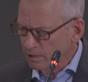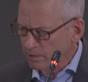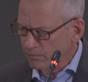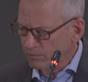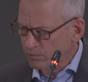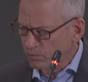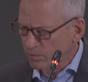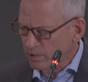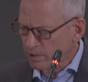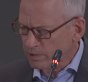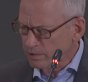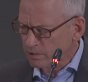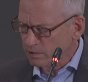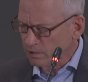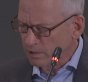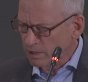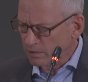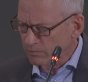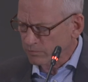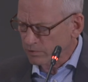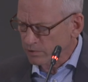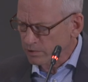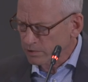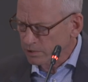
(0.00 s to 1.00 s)
loved ones,
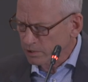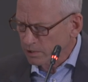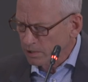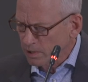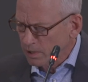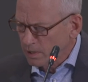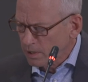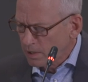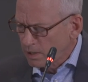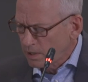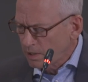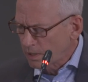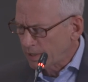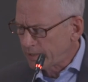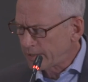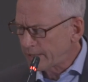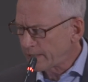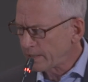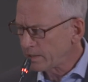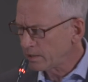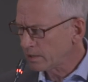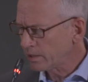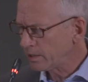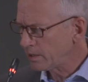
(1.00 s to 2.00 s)
lovers, a
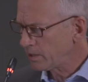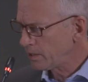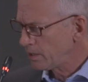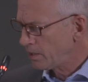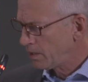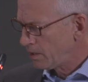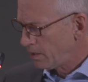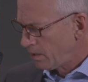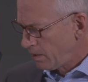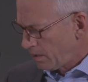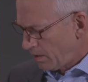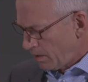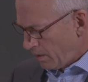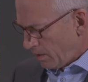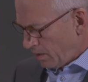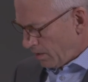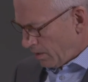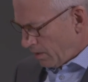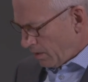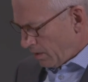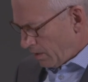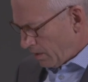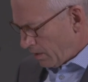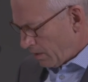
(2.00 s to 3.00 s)
daily,
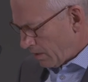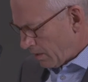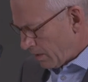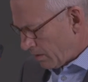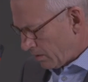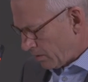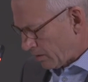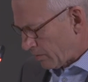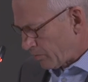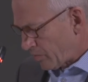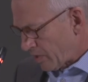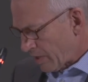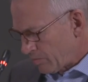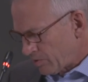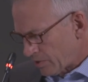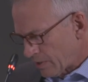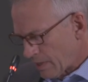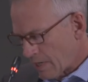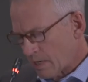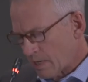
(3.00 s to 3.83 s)
sometimes